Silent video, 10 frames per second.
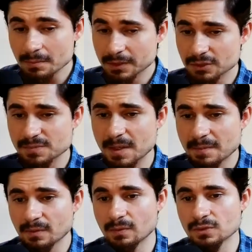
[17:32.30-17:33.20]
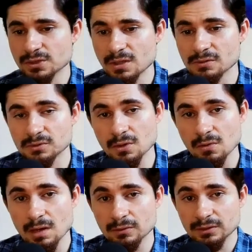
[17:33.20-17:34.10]
because people will start to
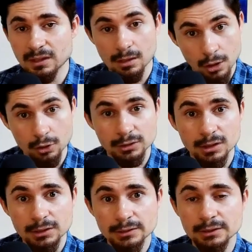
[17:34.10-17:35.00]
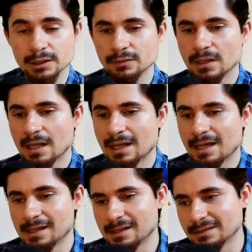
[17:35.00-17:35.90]
go out a lot,
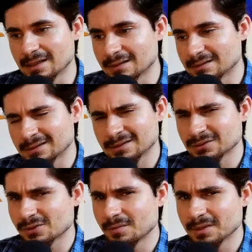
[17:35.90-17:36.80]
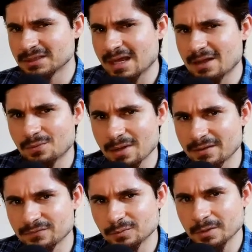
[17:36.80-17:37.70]
and I think there's gonna be a second
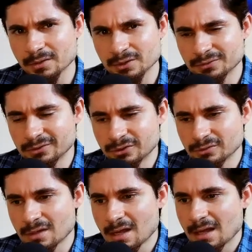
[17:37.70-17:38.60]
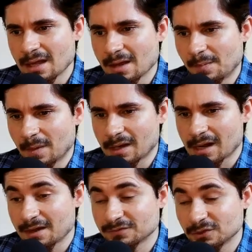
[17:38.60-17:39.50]
wave, to be honest with you. But
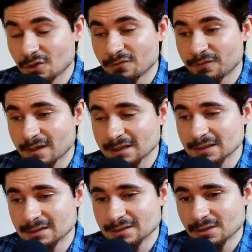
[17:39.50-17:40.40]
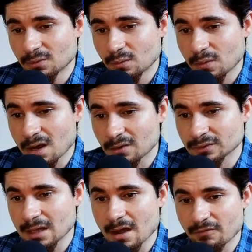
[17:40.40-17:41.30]
I have no fucking idea how
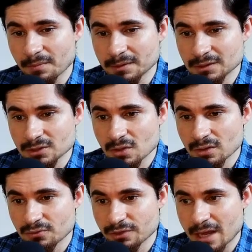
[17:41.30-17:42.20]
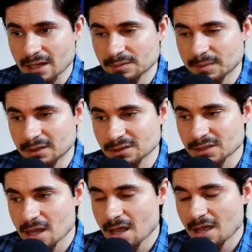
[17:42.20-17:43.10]
the government is gonna react
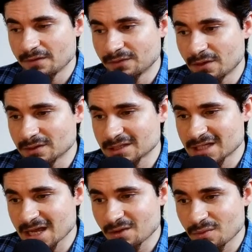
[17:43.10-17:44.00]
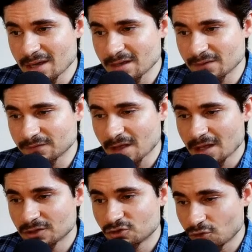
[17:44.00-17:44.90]
because if there is a second wave,
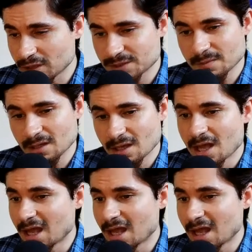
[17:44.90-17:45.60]
trust me,